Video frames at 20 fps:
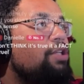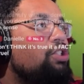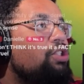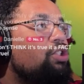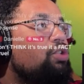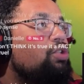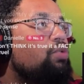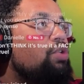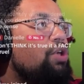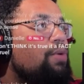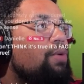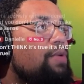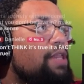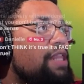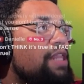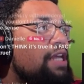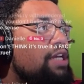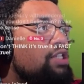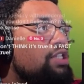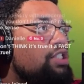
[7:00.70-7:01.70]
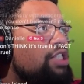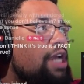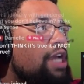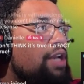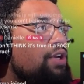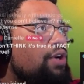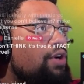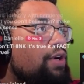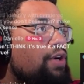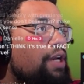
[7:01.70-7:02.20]
you don't think
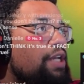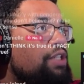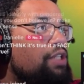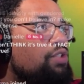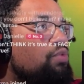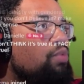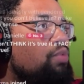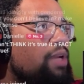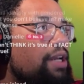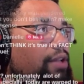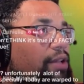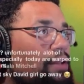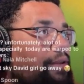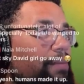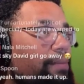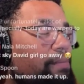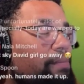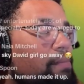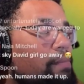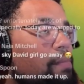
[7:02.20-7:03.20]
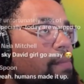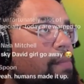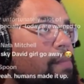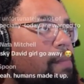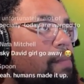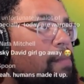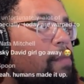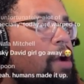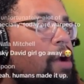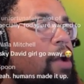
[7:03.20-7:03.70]
gender is real.
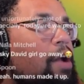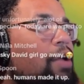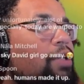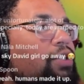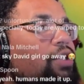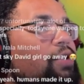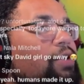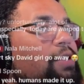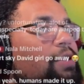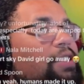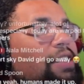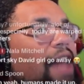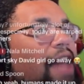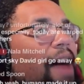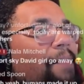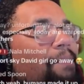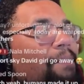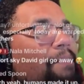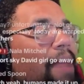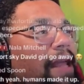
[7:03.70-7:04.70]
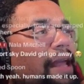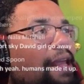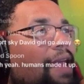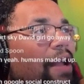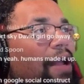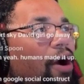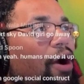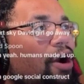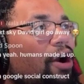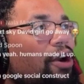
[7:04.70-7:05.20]
So stop
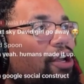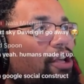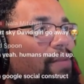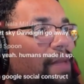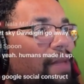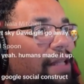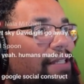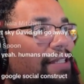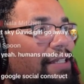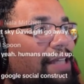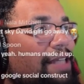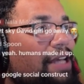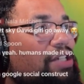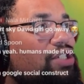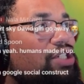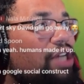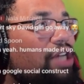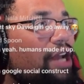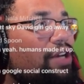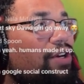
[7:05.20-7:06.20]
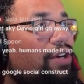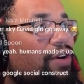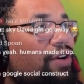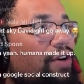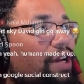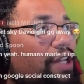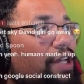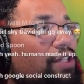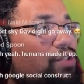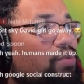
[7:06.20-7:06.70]
making arguments that real. gender
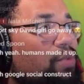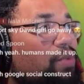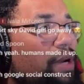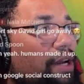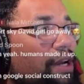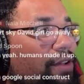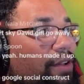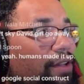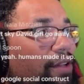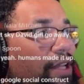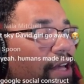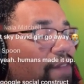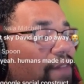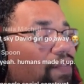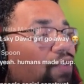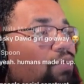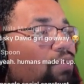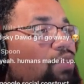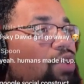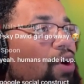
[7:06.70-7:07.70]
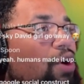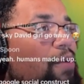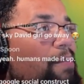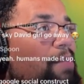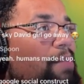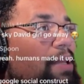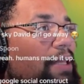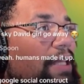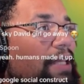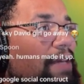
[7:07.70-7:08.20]
is real if you don't
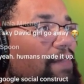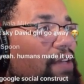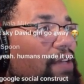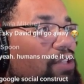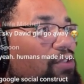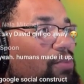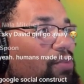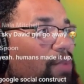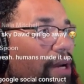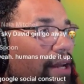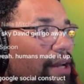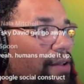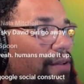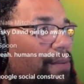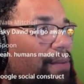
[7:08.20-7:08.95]
believe it's real.